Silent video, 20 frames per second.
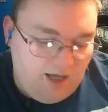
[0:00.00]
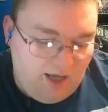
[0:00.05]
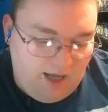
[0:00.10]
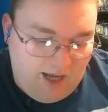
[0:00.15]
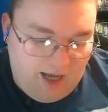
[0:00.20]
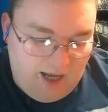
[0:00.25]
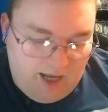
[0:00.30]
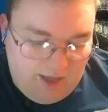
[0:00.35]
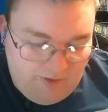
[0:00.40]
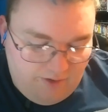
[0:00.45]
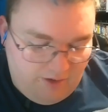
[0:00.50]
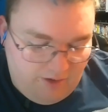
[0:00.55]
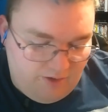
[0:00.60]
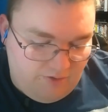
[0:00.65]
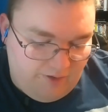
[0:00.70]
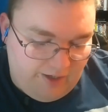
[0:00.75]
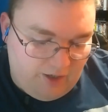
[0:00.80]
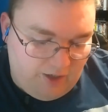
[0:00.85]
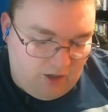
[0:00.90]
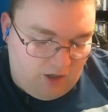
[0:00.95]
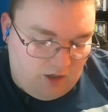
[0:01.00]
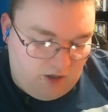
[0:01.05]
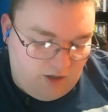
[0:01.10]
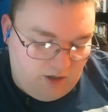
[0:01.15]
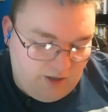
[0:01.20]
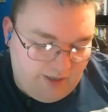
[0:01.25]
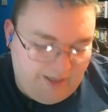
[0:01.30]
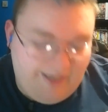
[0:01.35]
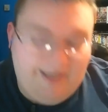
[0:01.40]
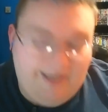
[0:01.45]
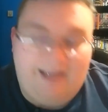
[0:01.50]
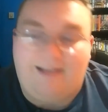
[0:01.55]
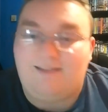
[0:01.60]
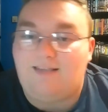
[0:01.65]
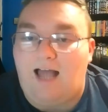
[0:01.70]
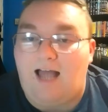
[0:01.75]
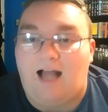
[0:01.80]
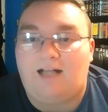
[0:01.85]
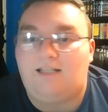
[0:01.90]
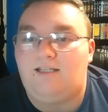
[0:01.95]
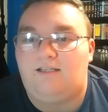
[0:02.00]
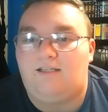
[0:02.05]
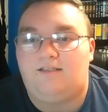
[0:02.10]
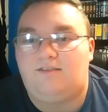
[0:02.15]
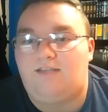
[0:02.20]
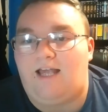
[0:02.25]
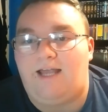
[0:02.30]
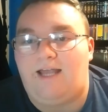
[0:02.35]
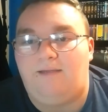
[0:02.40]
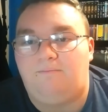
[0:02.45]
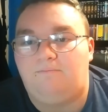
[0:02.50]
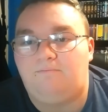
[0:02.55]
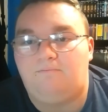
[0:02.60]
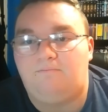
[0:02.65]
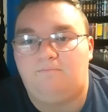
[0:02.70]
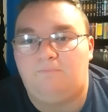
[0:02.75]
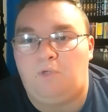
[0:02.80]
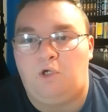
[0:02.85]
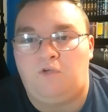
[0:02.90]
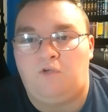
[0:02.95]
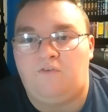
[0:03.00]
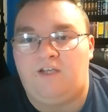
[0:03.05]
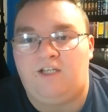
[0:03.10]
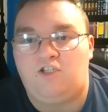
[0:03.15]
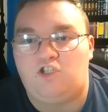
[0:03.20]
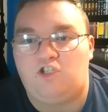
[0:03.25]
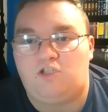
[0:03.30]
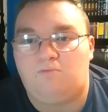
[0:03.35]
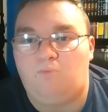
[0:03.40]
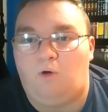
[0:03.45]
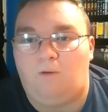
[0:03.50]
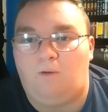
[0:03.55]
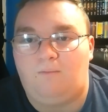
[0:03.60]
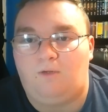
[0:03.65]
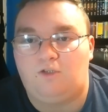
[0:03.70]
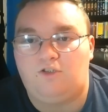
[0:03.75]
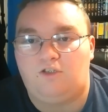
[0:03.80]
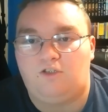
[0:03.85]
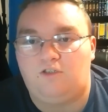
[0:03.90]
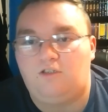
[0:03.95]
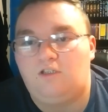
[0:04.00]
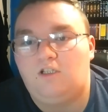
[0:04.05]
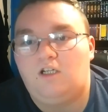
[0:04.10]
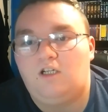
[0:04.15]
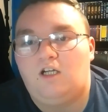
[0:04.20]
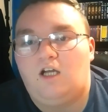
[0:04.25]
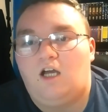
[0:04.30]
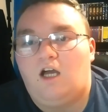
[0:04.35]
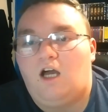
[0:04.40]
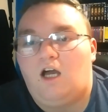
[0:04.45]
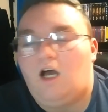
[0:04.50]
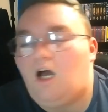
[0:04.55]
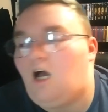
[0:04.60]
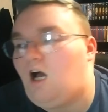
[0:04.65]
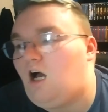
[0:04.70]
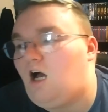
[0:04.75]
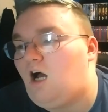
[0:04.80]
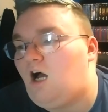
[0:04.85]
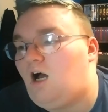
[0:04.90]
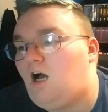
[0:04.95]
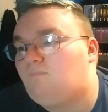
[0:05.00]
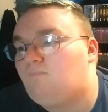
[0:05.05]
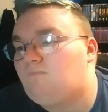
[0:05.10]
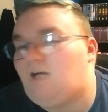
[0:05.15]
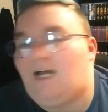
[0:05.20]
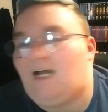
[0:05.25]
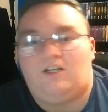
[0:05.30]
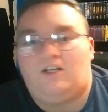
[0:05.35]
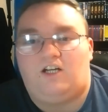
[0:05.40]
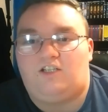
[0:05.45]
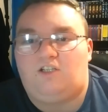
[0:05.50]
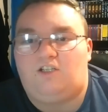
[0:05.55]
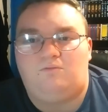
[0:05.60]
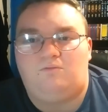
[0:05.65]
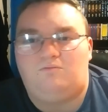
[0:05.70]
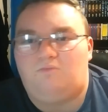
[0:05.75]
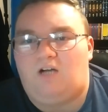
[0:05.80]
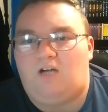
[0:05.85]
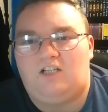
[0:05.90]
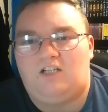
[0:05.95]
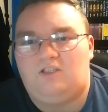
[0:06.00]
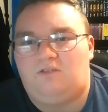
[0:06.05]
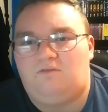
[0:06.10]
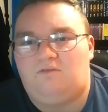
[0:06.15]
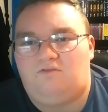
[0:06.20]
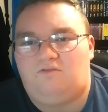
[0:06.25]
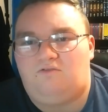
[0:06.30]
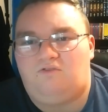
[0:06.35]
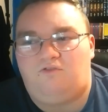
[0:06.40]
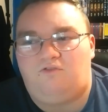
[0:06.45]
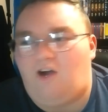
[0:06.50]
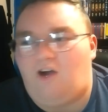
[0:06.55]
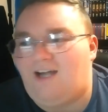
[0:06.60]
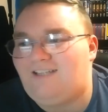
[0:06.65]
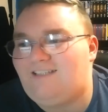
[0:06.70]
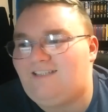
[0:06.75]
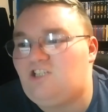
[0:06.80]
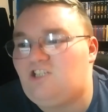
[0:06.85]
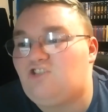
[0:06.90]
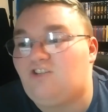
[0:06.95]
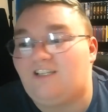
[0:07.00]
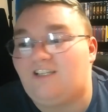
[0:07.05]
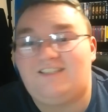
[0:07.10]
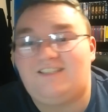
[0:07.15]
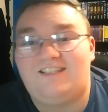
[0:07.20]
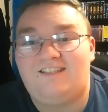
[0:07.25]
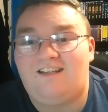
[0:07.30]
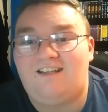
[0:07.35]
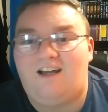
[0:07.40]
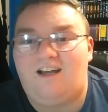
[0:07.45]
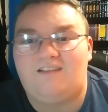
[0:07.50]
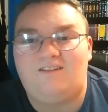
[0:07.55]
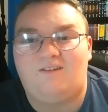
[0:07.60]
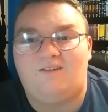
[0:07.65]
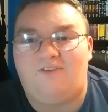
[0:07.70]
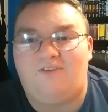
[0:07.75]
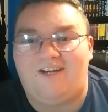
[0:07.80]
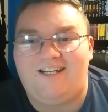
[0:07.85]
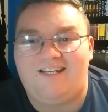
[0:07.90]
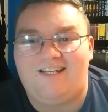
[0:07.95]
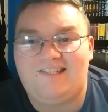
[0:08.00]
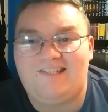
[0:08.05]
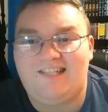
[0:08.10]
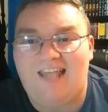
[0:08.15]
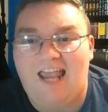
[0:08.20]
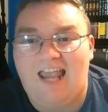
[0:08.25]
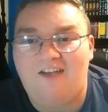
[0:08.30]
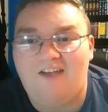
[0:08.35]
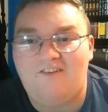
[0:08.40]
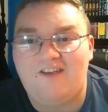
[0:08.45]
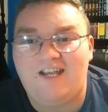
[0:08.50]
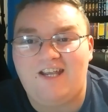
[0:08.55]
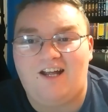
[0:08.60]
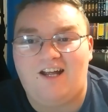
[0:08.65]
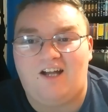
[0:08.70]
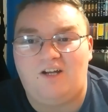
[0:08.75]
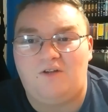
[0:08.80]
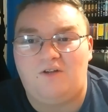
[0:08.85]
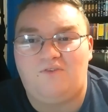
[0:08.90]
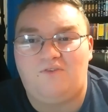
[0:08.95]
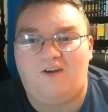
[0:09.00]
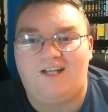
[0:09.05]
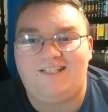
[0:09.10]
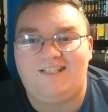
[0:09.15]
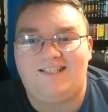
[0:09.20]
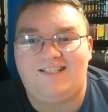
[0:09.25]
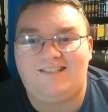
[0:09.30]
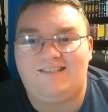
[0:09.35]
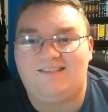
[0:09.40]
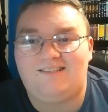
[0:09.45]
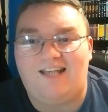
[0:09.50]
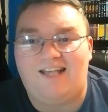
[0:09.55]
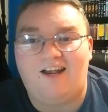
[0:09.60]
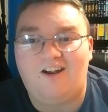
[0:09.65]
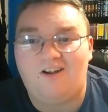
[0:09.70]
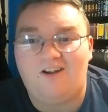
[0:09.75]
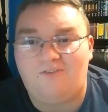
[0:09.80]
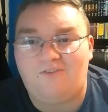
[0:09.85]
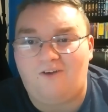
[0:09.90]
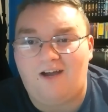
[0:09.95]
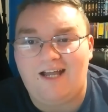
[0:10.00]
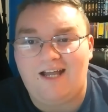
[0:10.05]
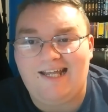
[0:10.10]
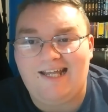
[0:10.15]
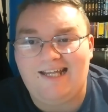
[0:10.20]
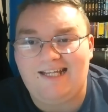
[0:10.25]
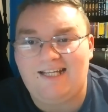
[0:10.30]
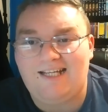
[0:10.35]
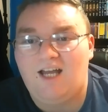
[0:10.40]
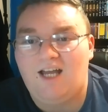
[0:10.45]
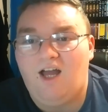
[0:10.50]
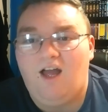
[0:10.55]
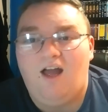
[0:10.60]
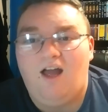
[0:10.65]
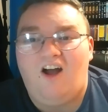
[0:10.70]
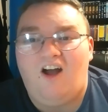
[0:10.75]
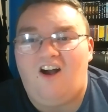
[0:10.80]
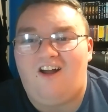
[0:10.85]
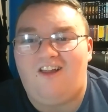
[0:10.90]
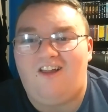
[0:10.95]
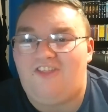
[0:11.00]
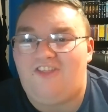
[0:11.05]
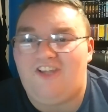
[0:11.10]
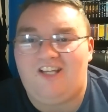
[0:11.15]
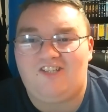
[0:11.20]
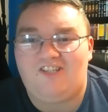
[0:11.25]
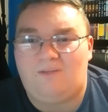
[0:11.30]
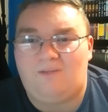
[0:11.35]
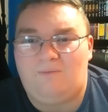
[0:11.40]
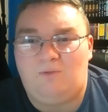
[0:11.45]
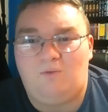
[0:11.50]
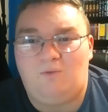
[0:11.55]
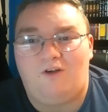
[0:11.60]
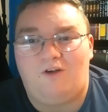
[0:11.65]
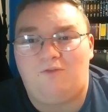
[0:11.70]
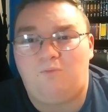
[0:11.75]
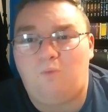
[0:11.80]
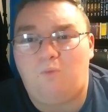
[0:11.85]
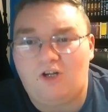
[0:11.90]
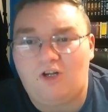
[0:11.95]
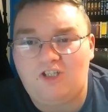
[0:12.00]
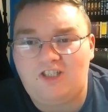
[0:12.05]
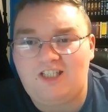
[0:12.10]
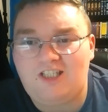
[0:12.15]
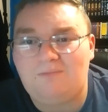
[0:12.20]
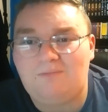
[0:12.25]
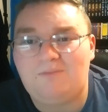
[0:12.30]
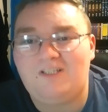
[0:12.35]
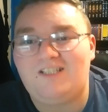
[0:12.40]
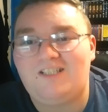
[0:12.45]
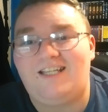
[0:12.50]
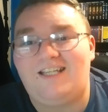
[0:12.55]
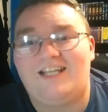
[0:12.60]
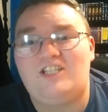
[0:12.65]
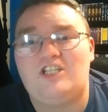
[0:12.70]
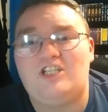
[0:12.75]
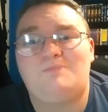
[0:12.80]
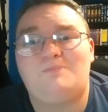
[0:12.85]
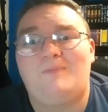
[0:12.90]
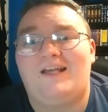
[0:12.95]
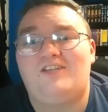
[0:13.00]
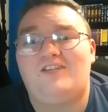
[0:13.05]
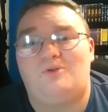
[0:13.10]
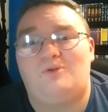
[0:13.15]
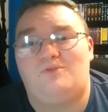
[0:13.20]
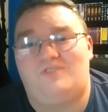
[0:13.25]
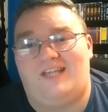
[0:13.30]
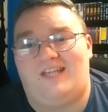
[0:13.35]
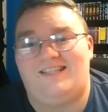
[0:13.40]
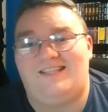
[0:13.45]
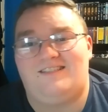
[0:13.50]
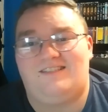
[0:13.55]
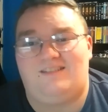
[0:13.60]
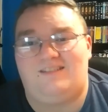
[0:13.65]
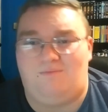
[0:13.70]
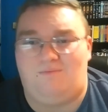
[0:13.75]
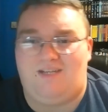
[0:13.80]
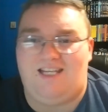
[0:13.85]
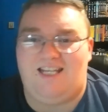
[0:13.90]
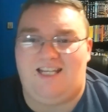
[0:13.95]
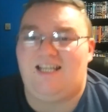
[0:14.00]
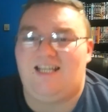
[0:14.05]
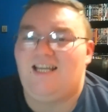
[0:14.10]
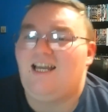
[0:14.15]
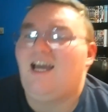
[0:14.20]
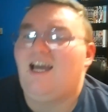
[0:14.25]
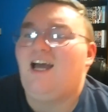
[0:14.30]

and they are exactly the same movie, just more modern. And I don't find interest in that. I don't find it scary. I don't find it terrifying. I don't think it's going to be worth watching because it just makes no sense to me.